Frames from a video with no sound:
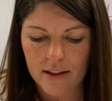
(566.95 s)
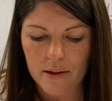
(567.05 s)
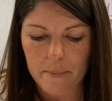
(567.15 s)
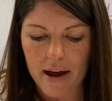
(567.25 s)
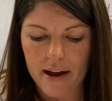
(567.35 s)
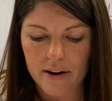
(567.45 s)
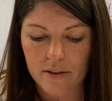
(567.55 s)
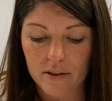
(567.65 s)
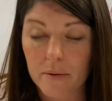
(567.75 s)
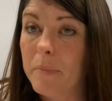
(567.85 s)

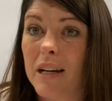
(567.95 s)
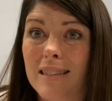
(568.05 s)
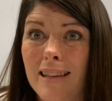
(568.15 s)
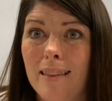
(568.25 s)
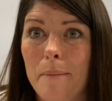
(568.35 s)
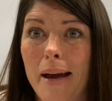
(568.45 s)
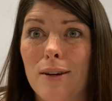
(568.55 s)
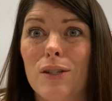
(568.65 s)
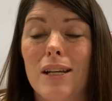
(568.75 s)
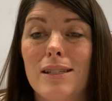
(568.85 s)
The biggest thing that
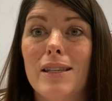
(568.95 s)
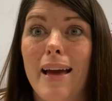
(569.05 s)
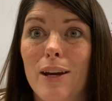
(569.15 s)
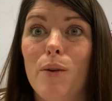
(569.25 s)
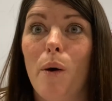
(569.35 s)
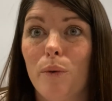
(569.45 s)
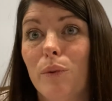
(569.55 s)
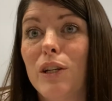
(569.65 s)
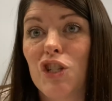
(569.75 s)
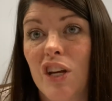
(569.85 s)
matters is that you
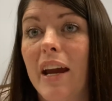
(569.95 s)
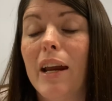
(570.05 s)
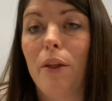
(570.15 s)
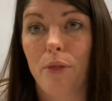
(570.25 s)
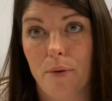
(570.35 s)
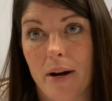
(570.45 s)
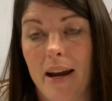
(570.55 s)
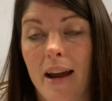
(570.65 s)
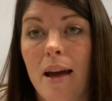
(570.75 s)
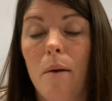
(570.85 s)
only shade 3,
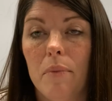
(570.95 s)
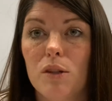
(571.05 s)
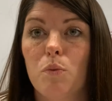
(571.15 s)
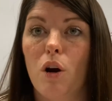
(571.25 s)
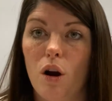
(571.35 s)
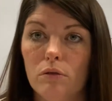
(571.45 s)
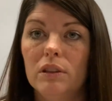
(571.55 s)
because we're only